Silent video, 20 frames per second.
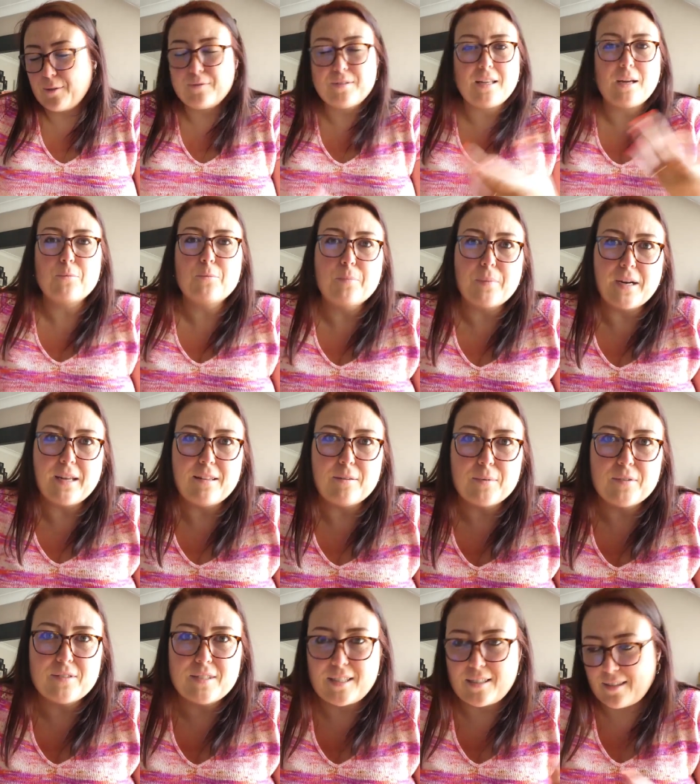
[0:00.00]
obviously, I wouldn't buy
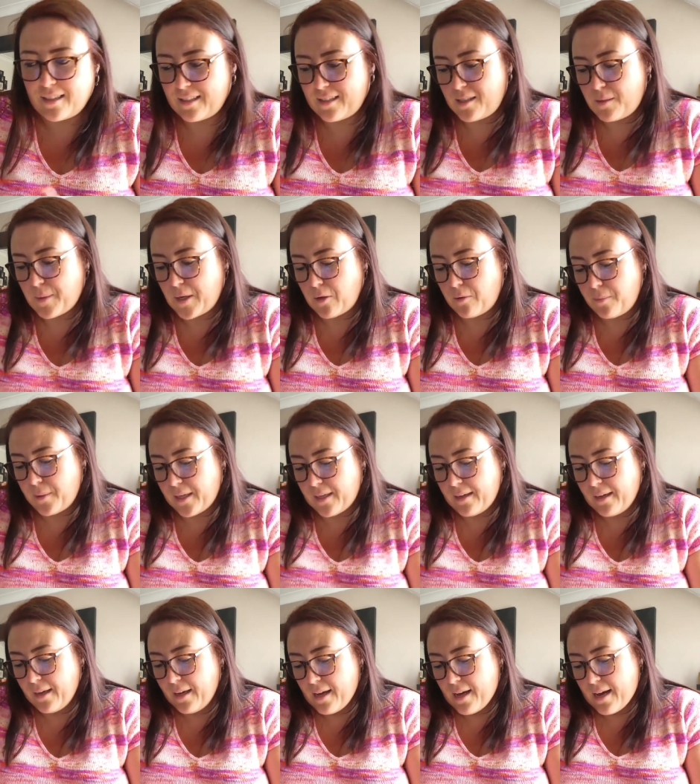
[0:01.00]
them if I didn't like the smell, but
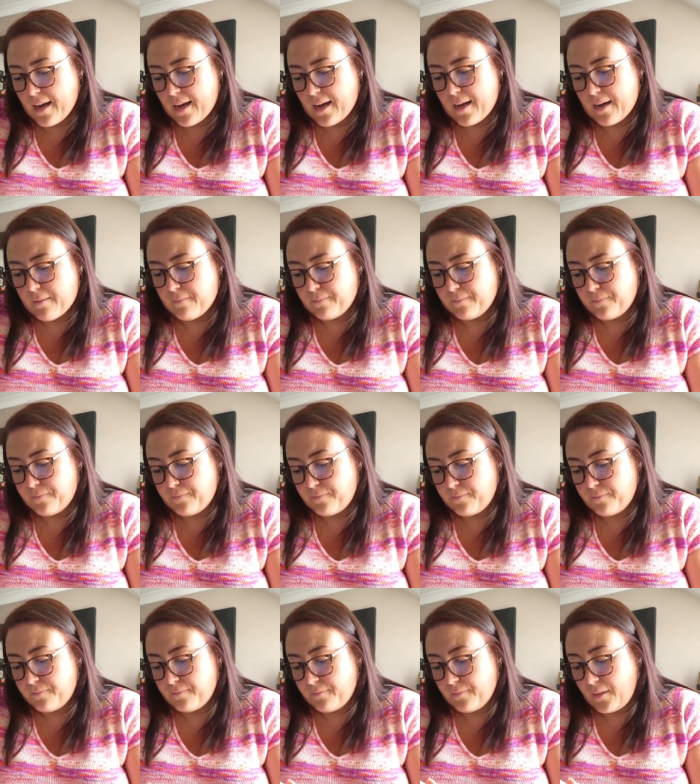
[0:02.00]
um,
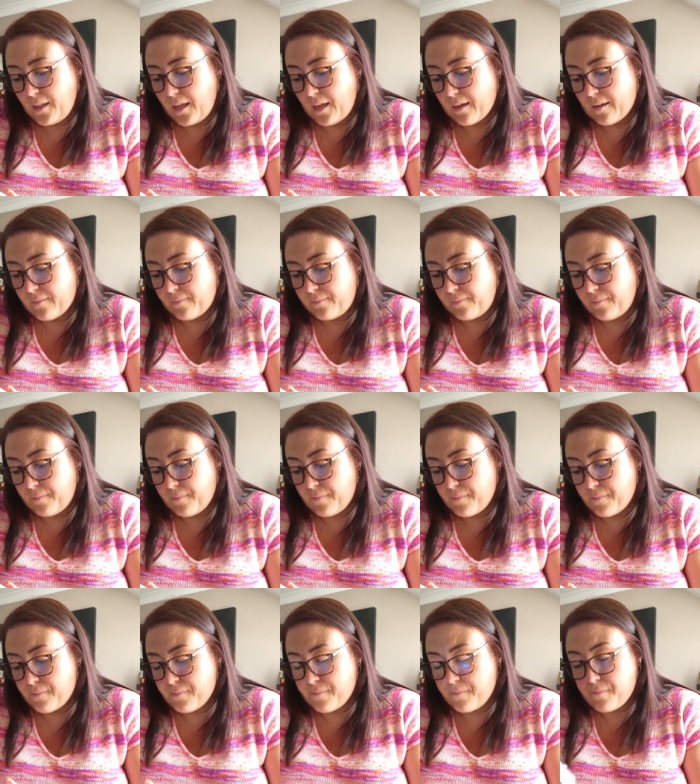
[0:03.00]
yeah.
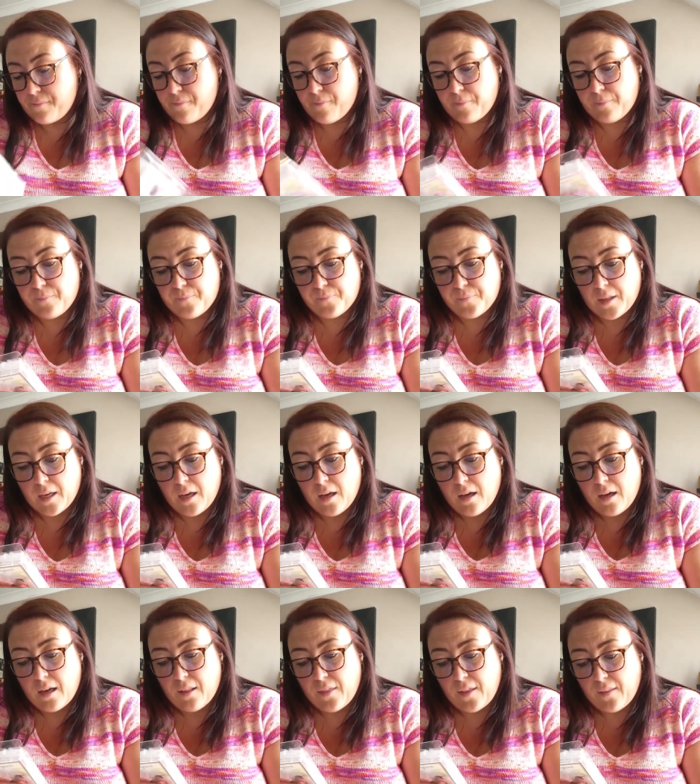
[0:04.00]

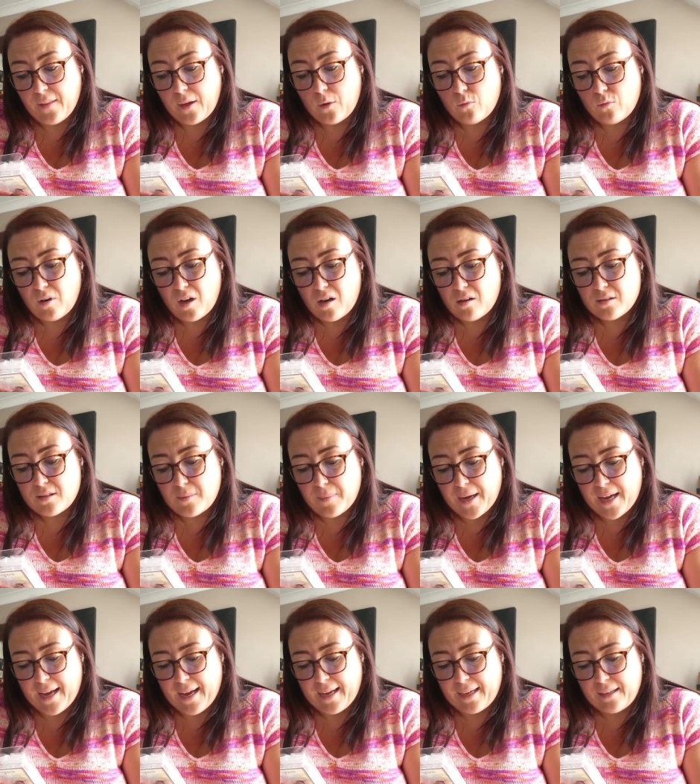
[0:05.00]
I think they all last
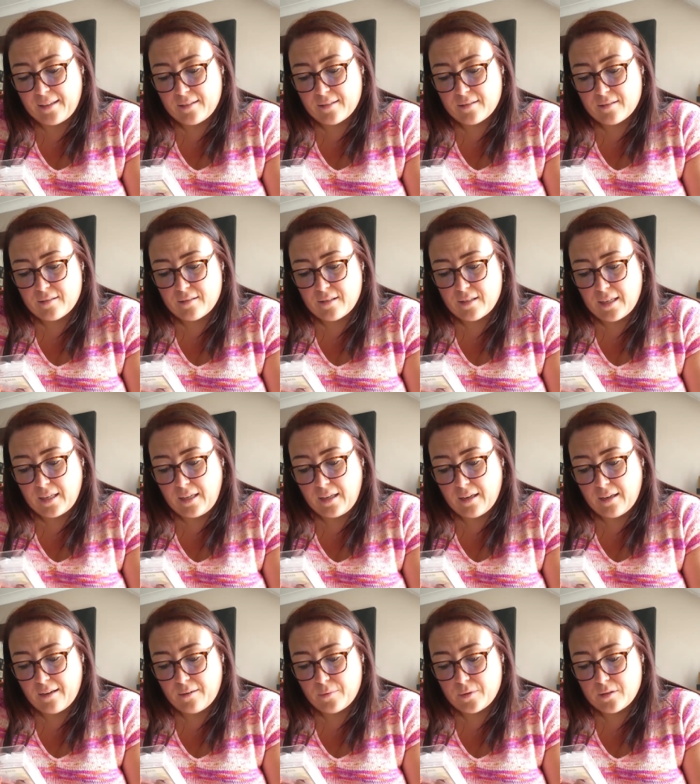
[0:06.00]
about eight eight
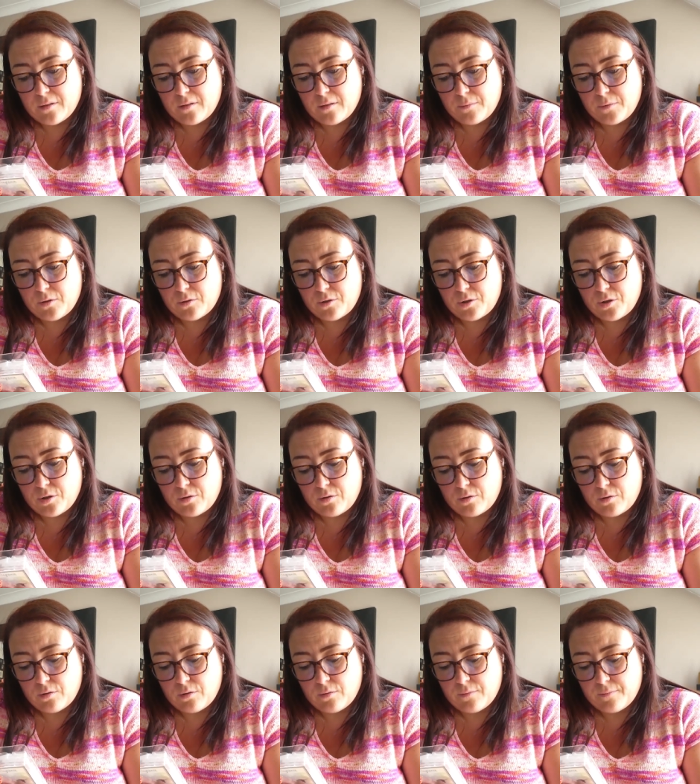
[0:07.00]
hours. I'm not
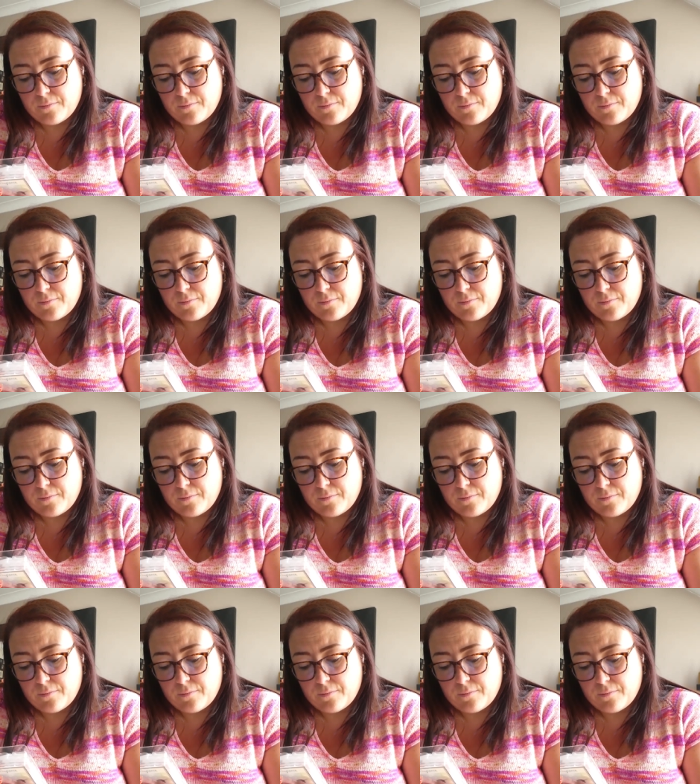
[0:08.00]
sure.